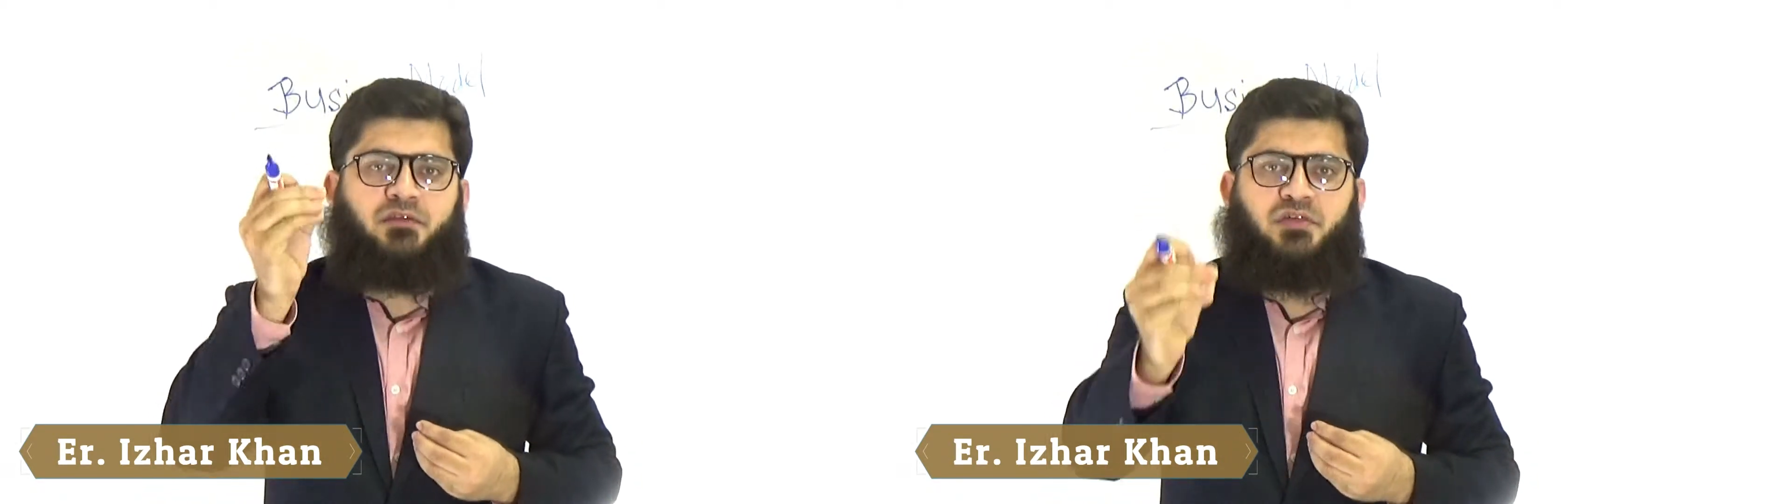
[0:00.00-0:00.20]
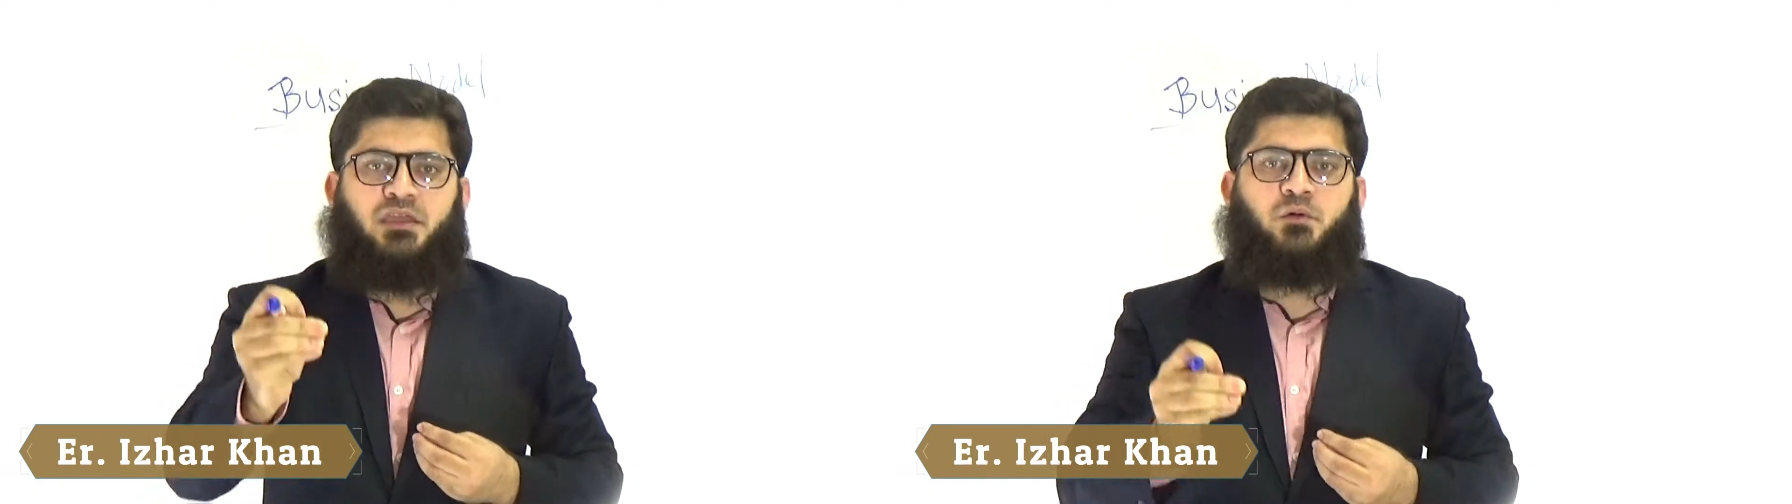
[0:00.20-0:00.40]

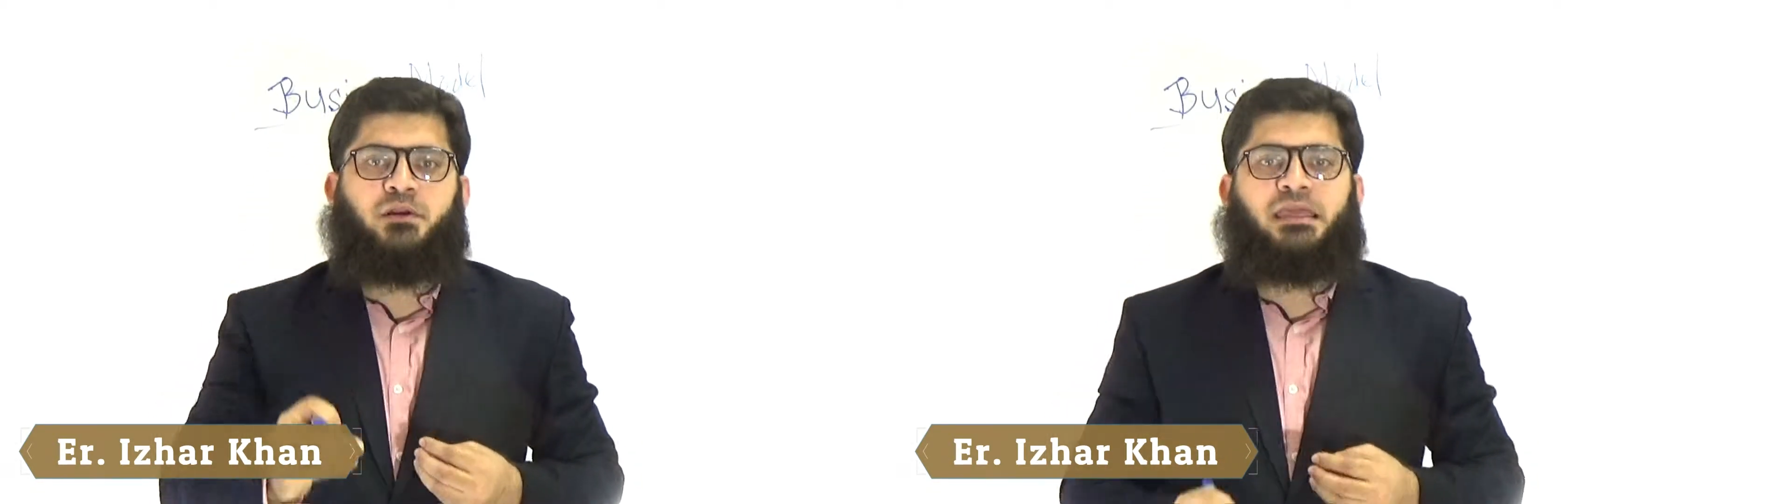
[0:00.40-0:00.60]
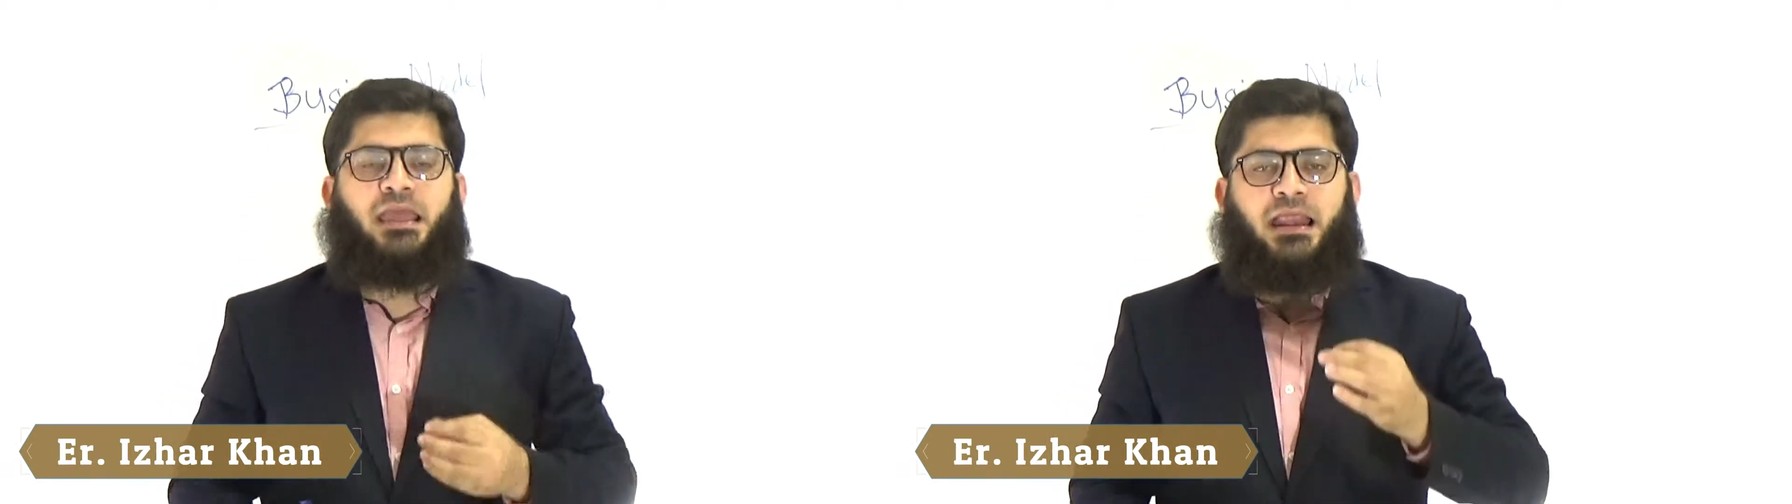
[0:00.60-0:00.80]
the
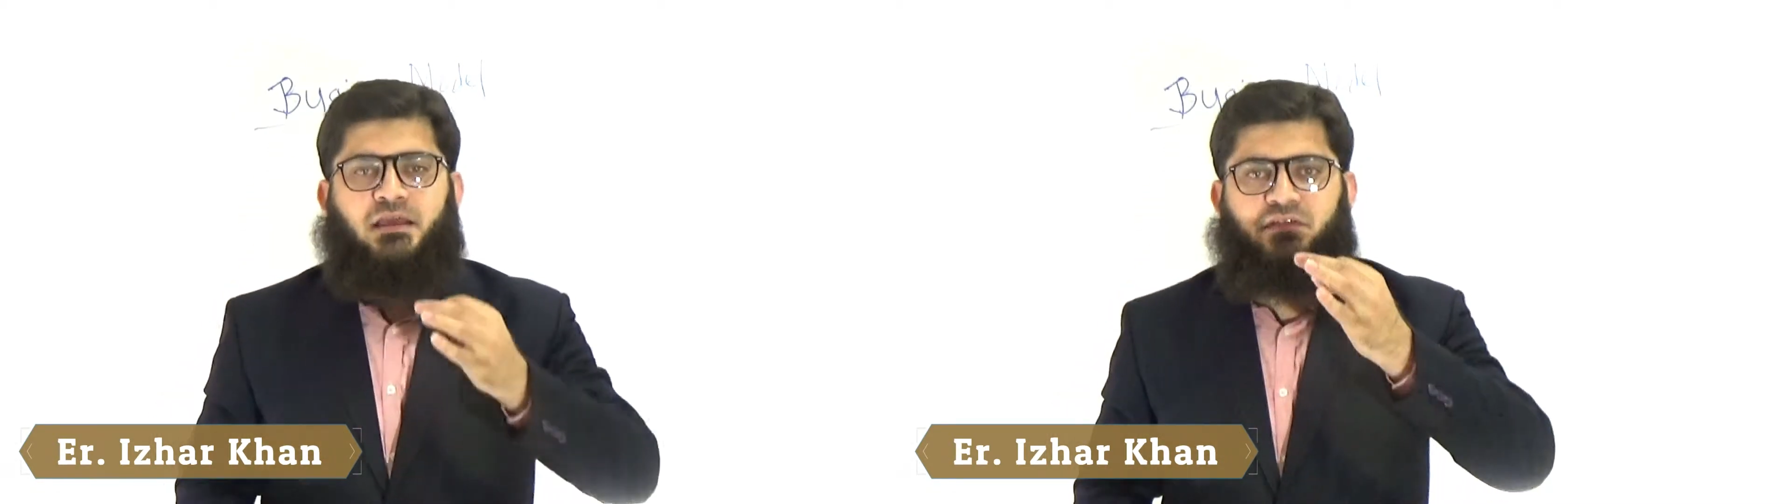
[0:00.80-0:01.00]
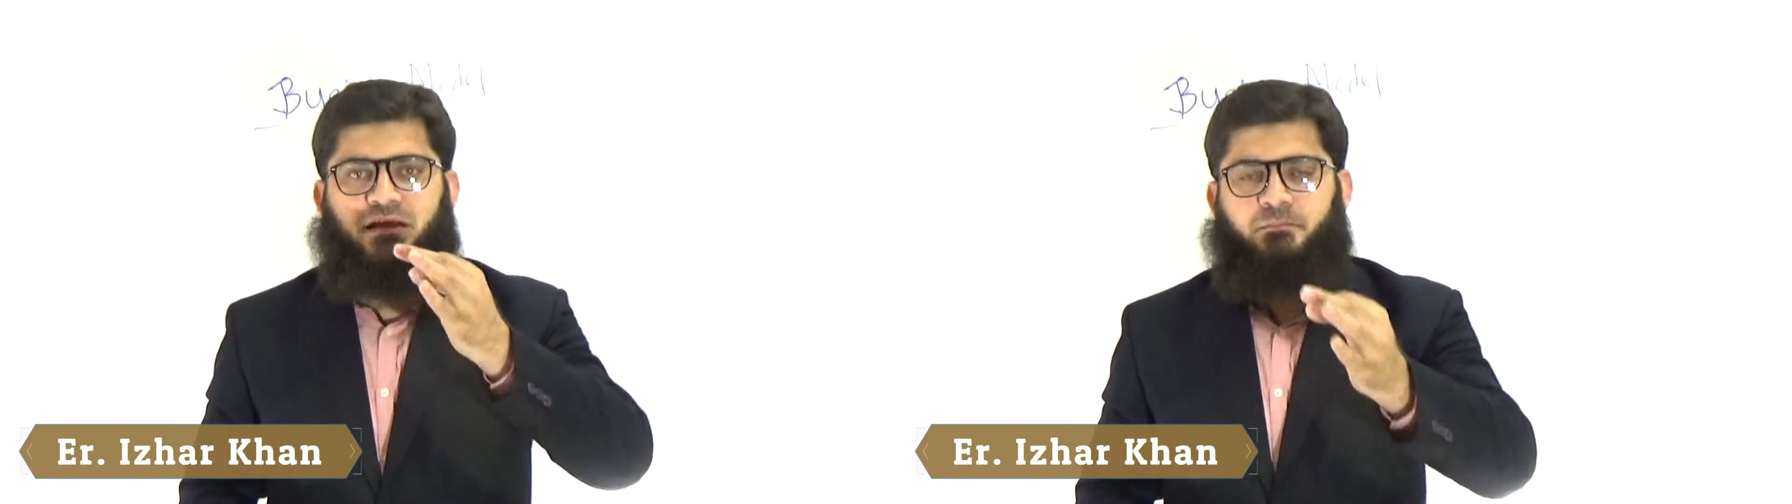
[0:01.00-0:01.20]
security, any
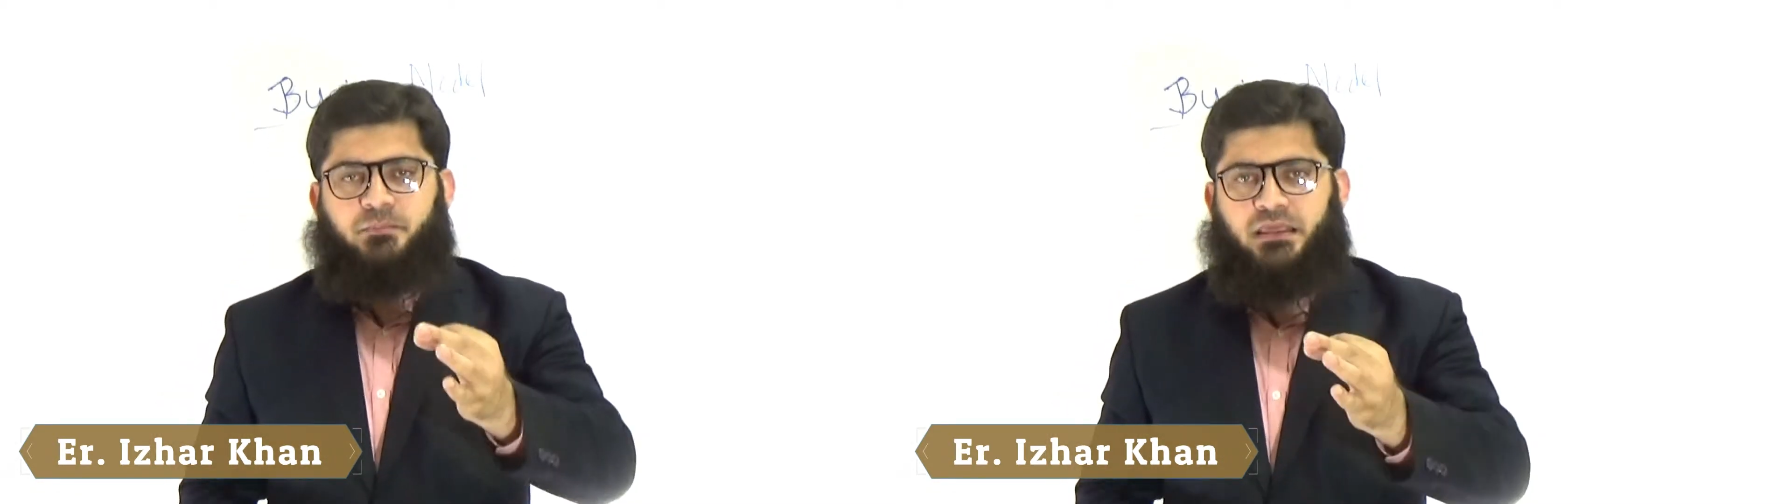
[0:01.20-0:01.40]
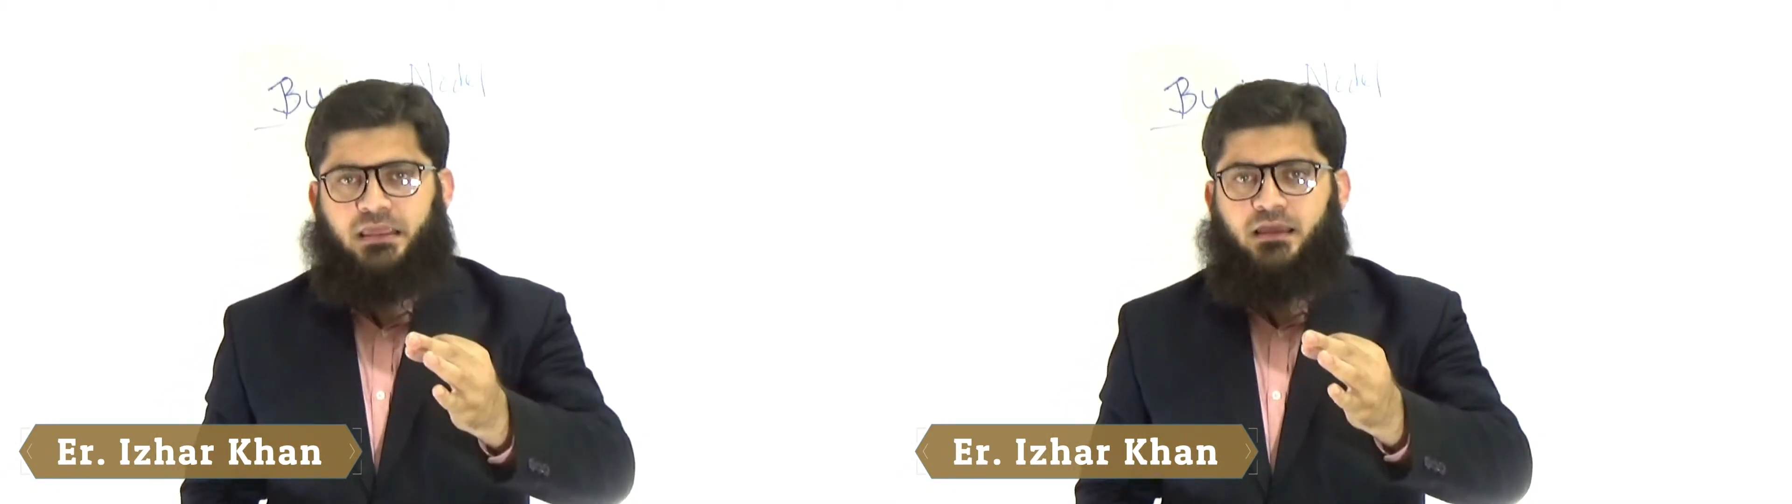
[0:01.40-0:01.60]
of the
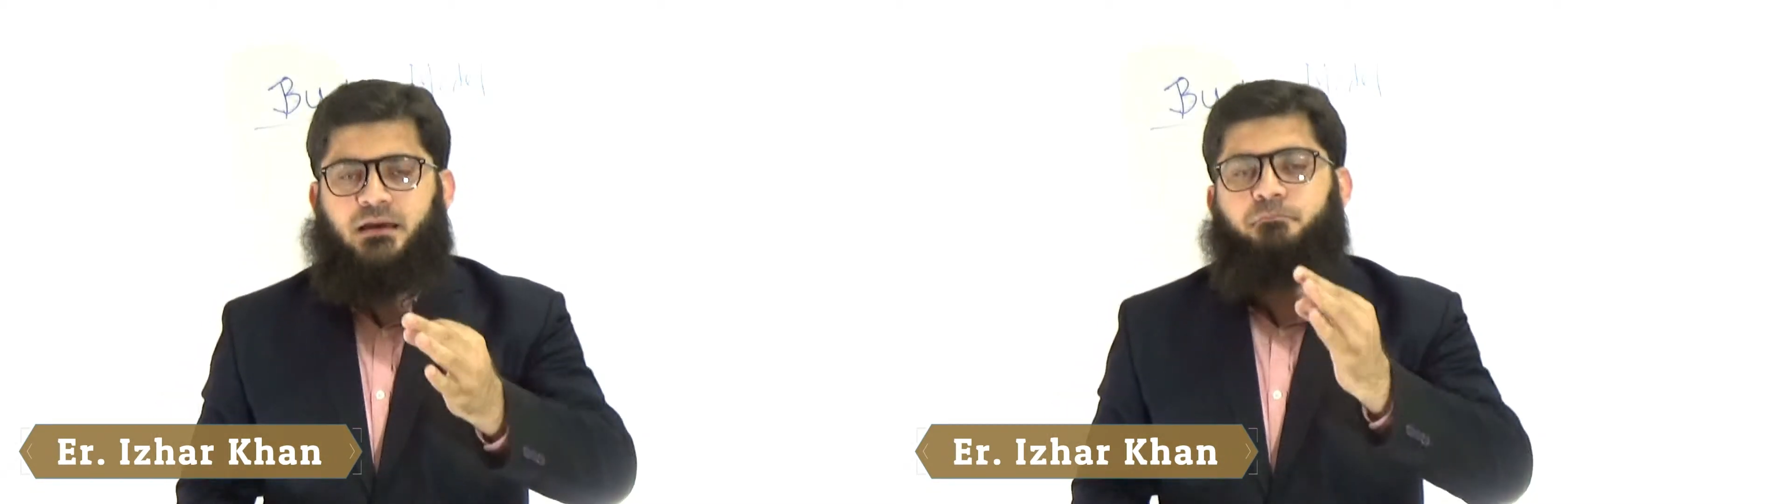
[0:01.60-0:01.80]
company,